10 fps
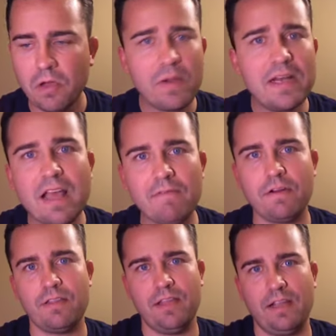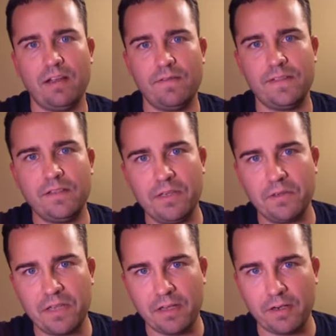We never think of the serial
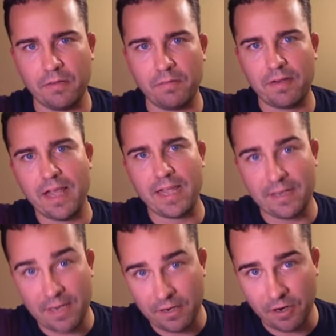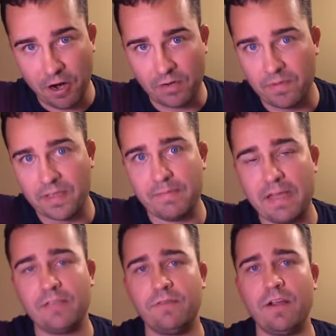killer playing in kindergarten with his
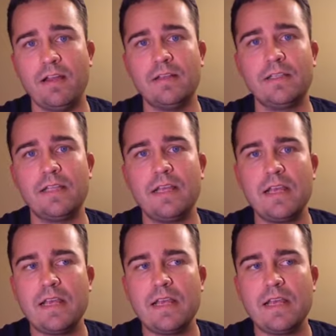best friends.